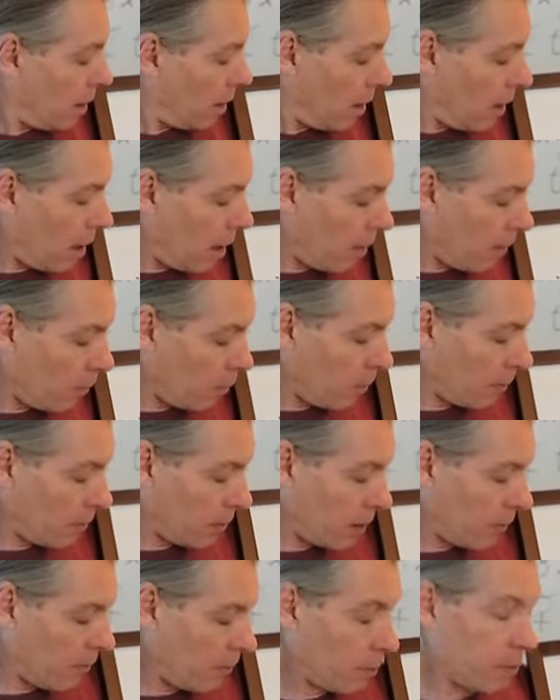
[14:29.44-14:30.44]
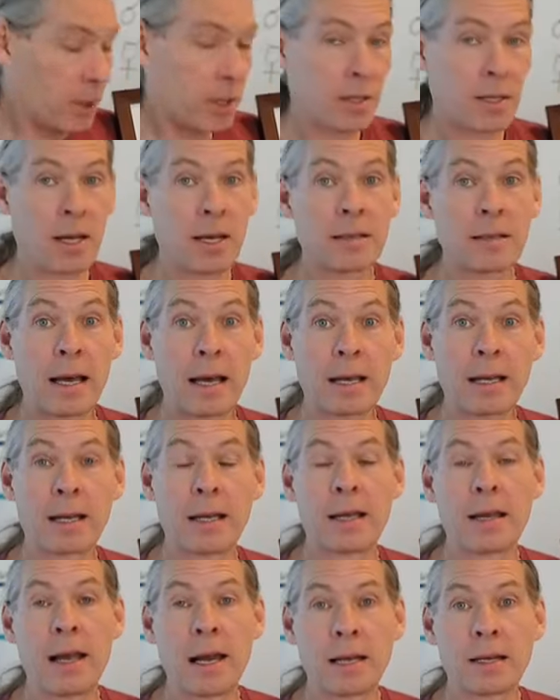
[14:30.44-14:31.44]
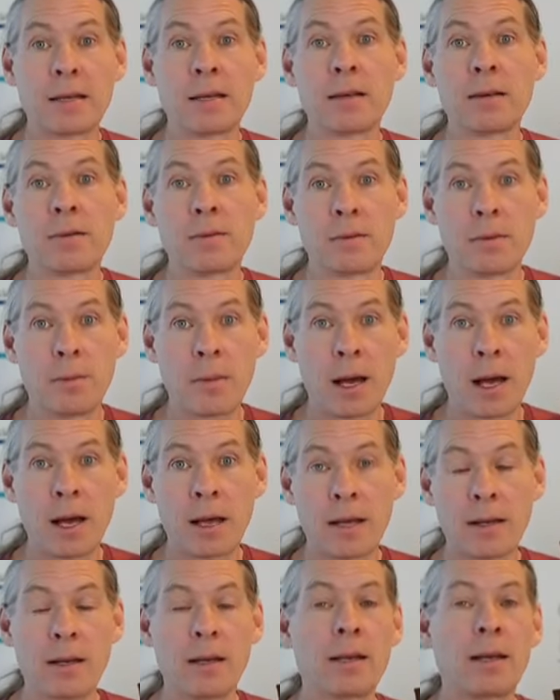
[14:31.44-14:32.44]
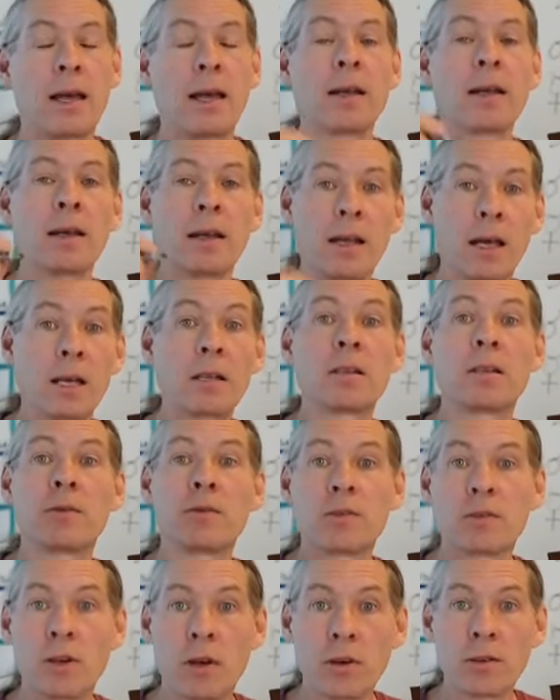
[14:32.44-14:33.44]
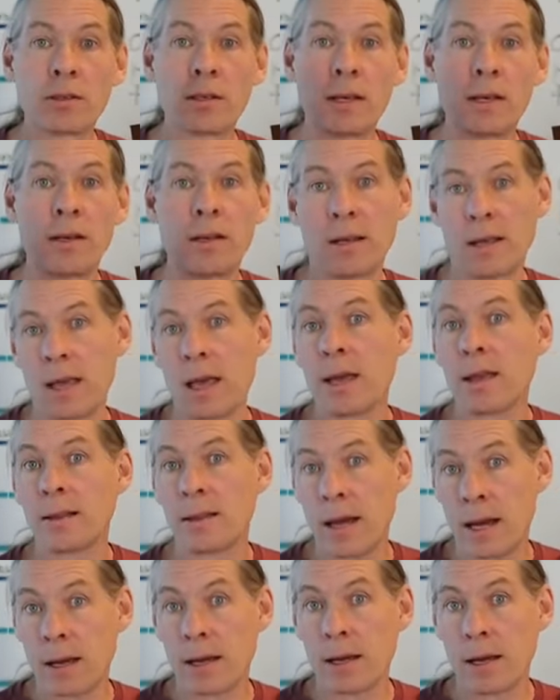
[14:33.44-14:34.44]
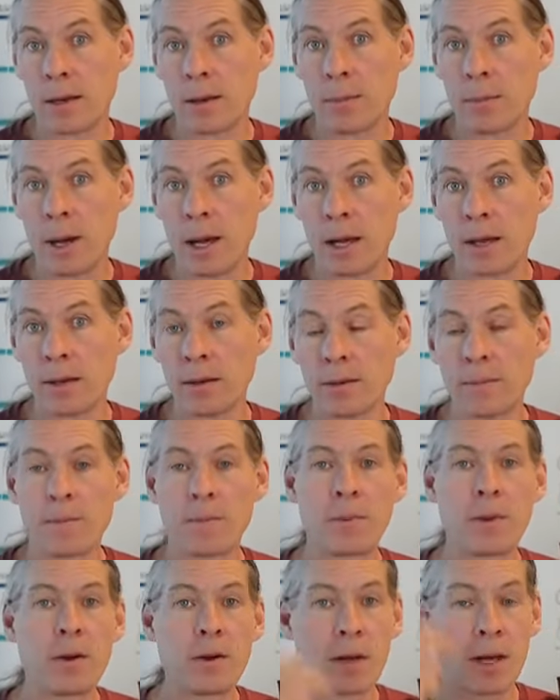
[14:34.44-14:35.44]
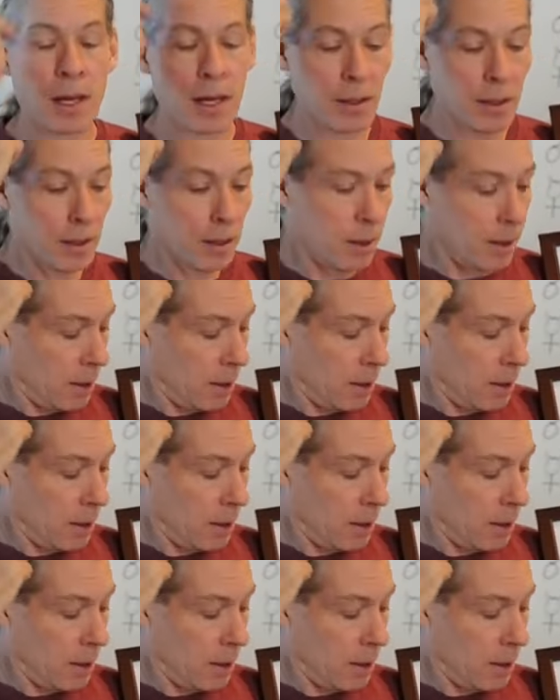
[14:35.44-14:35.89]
If a person has that connective mind. And again, connective strokes indicate that kind of mind, okay?